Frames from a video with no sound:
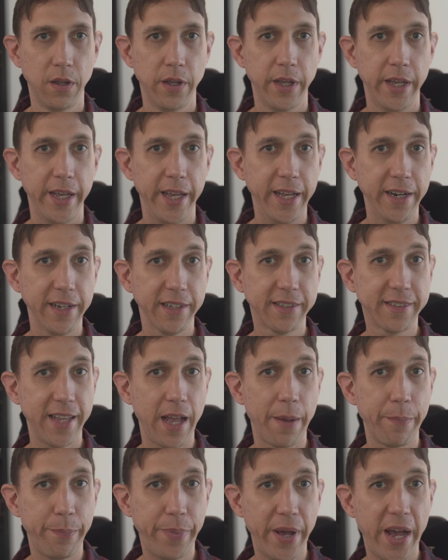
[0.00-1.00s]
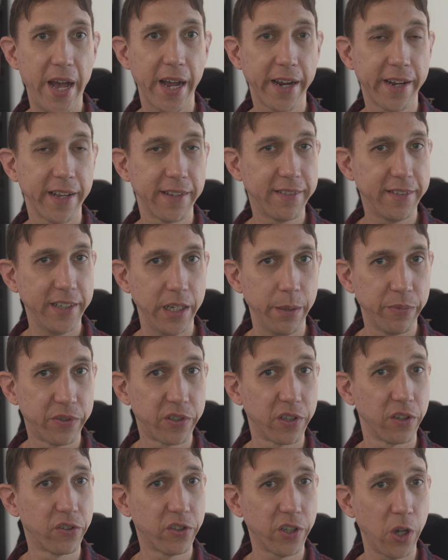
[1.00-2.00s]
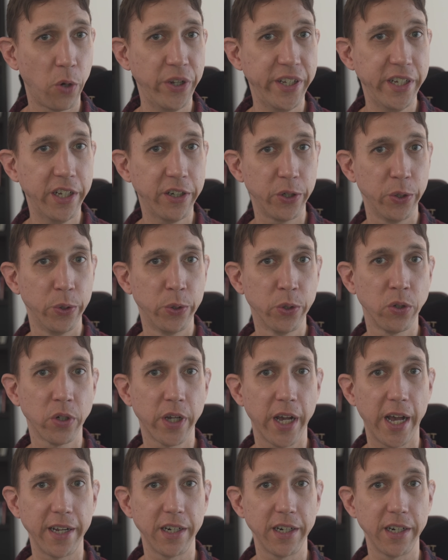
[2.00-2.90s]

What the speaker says: In a step back, it seems Sony and Google got a